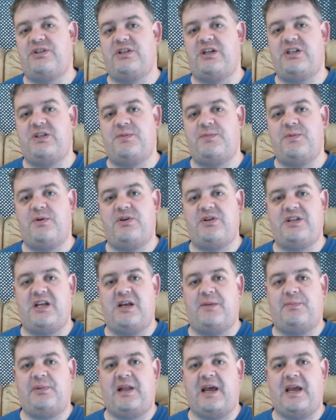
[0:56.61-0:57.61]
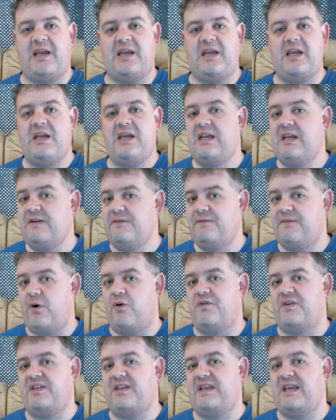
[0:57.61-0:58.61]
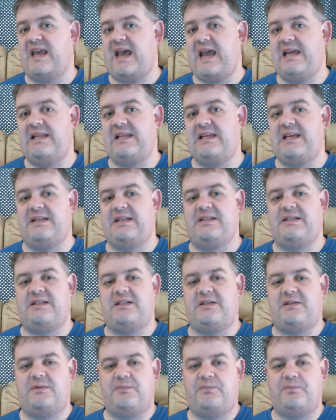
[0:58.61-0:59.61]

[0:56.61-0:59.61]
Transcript: conspiracy at play involving the aliens.